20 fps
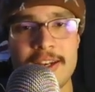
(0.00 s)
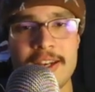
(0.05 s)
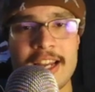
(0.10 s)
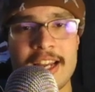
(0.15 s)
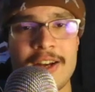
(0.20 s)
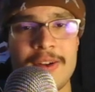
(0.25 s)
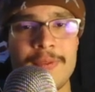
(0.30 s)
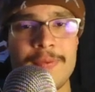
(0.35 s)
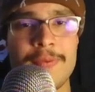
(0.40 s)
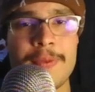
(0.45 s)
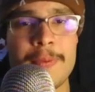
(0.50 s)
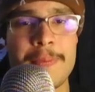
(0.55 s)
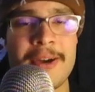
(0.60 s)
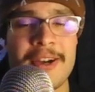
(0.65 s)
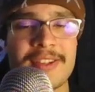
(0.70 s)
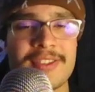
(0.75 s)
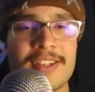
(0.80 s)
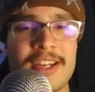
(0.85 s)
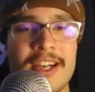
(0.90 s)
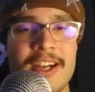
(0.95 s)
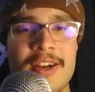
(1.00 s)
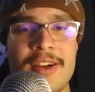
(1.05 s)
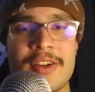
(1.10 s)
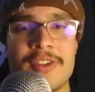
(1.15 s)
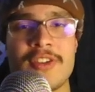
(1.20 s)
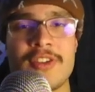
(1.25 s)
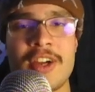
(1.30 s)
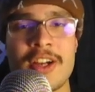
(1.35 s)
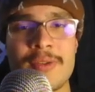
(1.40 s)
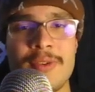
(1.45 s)
now the Bucks hiring
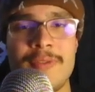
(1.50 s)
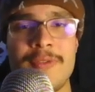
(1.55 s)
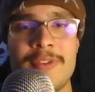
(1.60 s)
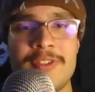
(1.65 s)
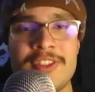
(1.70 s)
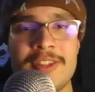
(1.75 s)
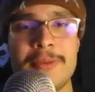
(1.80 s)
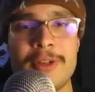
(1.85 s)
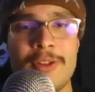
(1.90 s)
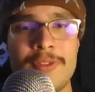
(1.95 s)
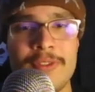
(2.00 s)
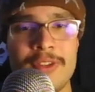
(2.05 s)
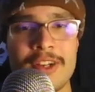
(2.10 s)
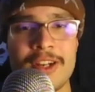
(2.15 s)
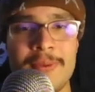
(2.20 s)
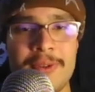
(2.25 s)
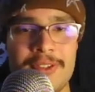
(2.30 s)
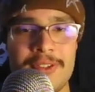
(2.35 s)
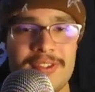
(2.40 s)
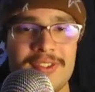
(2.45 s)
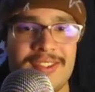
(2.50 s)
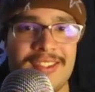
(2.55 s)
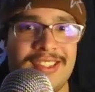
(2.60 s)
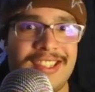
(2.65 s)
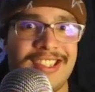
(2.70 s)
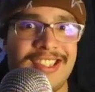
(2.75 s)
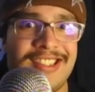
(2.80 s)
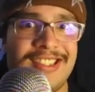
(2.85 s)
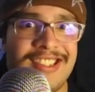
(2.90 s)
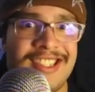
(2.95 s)
Doc Rivers in the middle of the year. We'll see
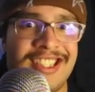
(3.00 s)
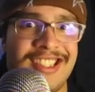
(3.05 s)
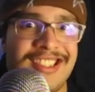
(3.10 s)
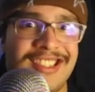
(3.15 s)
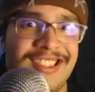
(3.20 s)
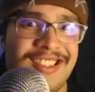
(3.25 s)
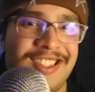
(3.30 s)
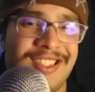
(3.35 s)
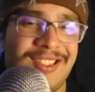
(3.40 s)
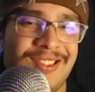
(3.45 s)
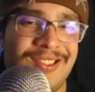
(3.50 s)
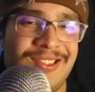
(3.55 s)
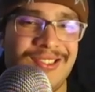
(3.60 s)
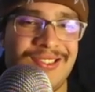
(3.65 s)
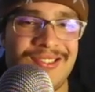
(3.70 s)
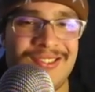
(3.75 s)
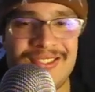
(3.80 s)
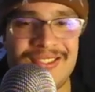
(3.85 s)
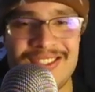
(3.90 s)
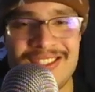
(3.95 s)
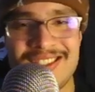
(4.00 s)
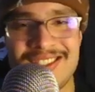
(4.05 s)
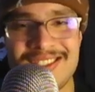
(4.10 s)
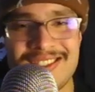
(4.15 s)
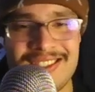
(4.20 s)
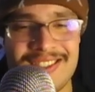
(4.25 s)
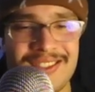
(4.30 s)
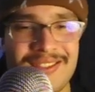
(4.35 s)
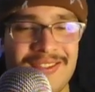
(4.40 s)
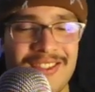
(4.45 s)
how that
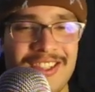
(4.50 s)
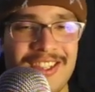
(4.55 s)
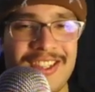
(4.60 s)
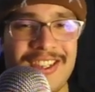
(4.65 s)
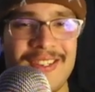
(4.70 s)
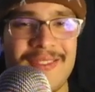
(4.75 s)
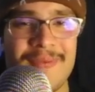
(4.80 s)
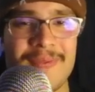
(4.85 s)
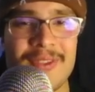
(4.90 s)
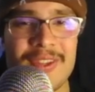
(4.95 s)
goes. I mean,